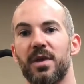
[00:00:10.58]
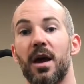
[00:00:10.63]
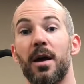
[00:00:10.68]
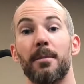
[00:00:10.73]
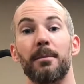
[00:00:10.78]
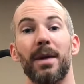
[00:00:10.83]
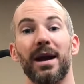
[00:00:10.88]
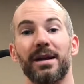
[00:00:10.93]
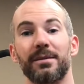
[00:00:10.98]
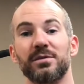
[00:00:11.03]

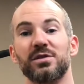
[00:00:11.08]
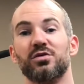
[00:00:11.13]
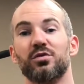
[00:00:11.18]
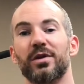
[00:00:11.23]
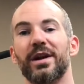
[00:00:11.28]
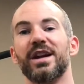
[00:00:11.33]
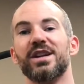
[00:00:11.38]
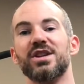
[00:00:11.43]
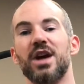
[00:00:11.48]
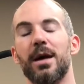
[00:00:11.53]
My name is
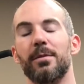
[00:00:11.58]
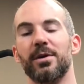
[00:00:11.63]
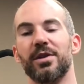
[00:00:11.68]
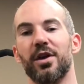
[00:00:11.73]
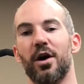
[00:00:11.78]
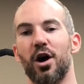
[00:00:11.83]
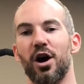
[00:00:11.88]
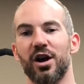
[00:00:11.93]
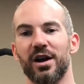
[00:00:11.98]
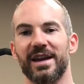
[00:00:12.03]
Rich, I'm with
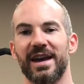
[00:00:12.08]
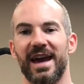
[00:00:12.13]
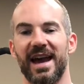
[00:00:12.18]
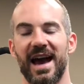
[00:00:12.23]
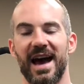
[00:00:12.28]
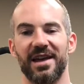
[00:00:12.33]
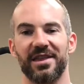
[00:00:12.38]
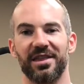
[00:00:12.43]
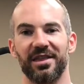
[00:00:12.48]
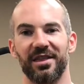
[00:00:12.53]

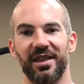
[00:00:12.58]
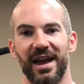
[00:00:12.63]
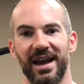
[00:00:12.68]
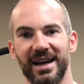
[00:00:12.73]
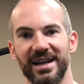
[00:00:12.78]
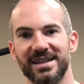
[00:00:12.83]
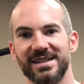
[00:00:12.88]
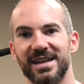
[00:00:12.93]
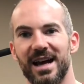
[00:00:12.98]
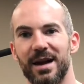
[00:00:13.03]

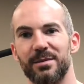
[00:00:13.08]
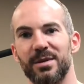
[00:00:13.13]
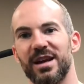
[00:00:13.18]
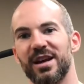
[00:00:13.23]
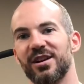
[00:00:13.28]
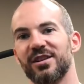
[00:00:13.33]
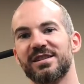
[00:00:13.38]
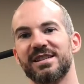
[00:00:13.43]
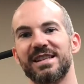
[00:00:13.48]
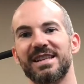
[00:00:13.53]
RKAthletics. I'm
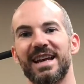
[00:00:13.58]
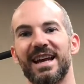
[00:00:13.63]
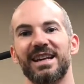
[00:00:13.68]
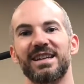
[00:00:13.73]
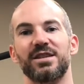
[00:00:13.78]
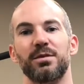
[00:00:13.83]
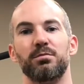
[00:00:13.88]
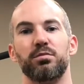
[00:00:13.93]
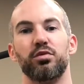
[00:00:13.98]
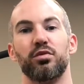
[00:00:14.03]
here today
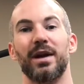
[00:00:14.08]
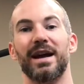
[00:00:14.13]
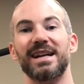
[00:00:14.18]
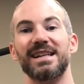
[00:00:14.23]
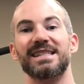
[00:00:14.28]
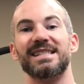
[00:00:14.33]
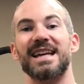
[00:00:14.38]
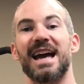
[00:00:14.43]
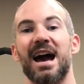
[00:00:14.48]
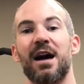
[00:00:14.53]
to
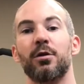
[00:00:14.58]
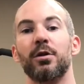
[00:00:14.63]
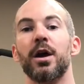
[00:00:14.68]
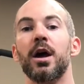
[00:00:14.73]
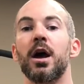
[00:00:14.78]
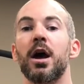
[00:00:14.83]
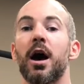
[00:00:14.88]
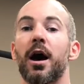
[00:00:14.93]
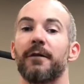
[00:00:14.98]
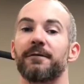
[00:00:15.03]
break down
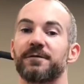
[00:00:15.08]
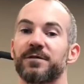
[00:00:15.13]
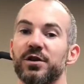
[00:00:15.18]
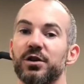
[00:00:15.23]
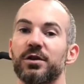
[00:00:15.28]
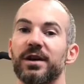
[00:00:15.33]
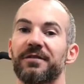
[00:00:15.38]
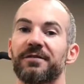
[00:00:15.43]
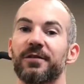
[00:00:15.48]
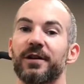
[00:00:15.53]
a few
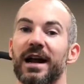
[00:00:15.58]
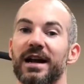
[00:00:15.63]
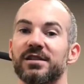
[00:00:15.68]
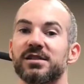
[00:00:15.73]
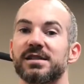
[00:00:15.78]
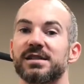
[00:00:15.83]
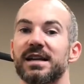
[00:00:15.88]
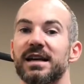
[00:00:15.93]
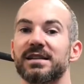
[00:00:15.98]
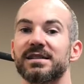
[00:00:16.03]
different
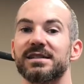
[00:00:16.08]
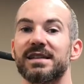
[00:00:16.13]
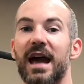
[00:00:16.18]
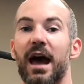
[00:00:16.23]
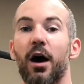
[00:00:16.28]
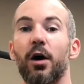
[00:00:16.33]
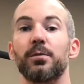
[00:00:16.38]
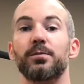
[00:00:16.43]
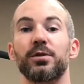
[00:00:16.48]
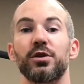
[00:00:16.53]
exercises to
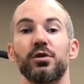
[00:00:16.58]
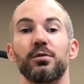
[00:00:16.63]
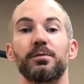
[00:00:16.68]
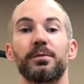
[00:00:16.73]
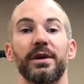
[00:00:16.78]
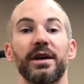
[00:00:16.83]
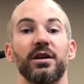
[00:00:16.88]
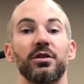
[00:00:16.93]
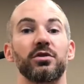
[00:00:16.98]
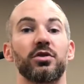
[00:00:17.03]
help you
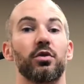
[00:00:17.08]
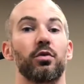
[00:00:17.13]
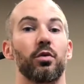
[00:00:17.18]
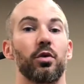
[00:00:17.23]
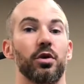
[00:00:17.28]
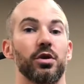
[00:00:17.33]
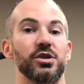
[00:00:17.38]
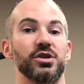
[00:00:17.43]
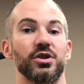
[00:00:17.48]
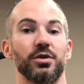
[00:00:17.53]
build
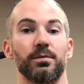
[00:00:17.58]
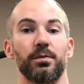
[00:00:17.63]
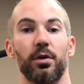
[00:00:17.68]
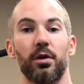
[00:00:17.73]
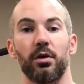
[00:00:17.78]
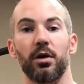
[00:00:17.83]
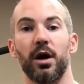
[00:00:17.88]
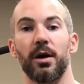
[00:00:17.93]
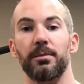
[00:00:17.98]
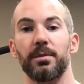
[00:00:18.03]
towards your
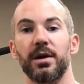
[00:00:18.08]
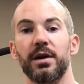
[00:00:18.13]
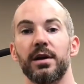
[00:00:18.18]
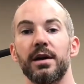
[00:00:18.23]
pull-up.